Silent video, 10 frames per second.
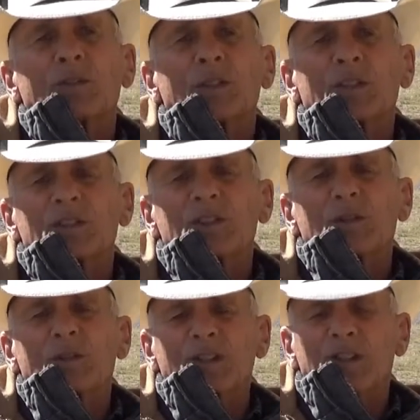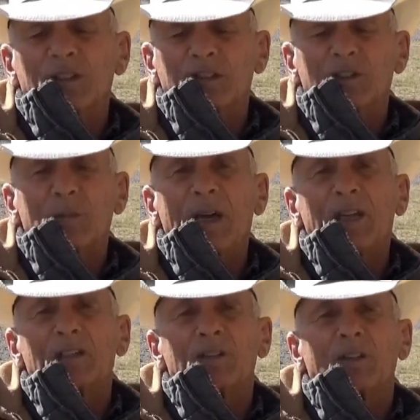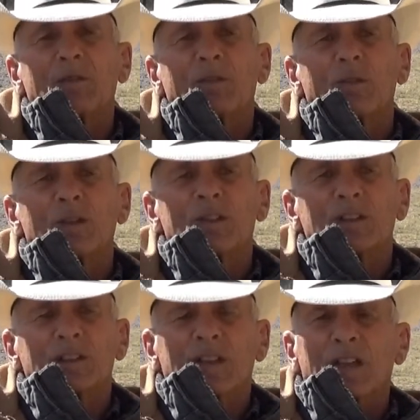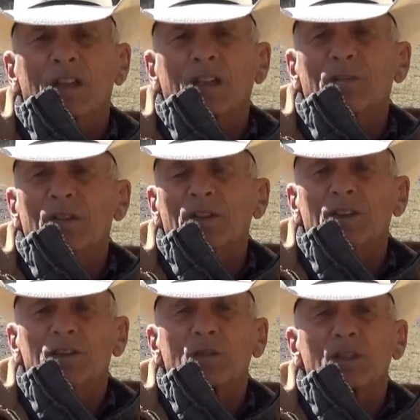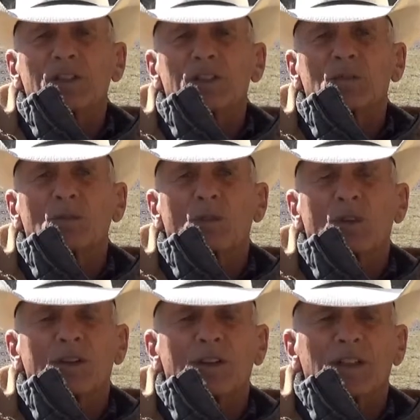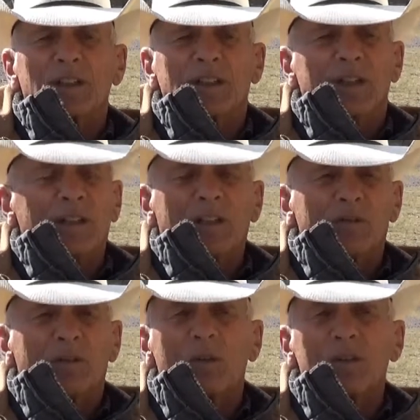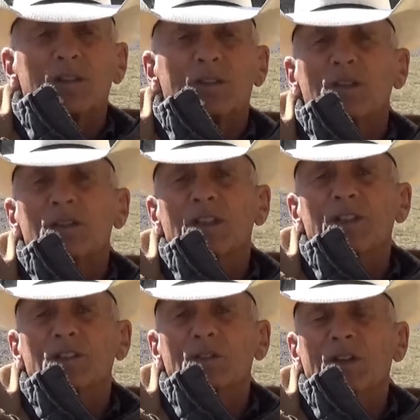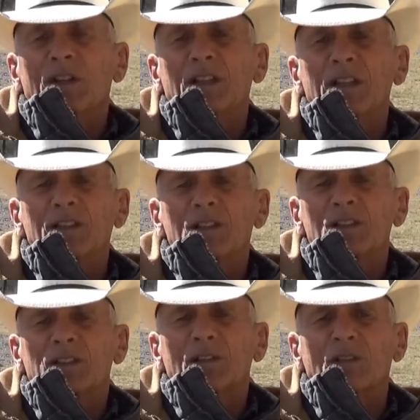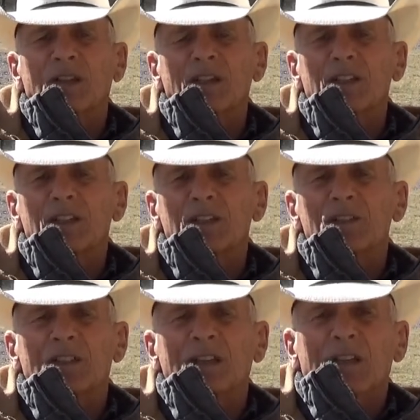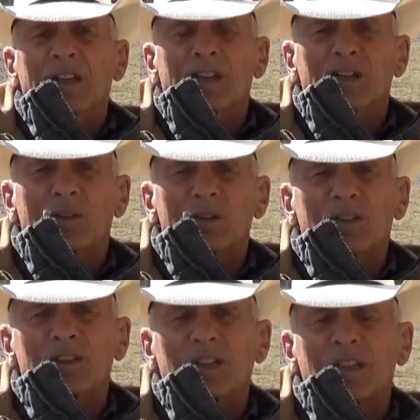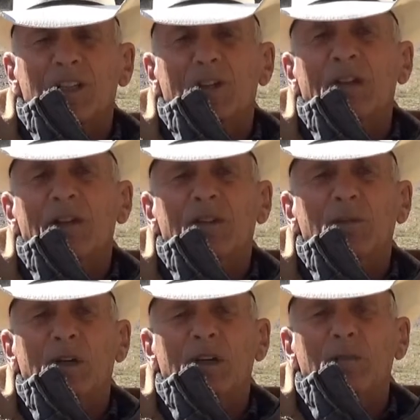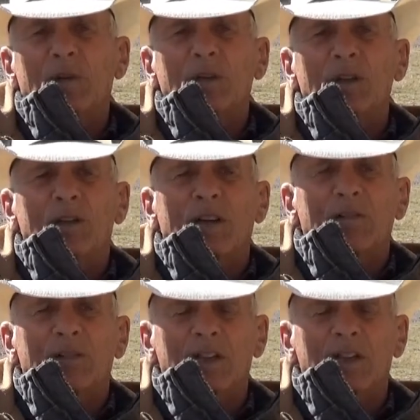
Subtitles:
you can see where the Indians manage their forest, and they thin the trees where the Forest Service doesn't do anything. They just leave it like it is. And of course they say they don't have any money, but we don't have any.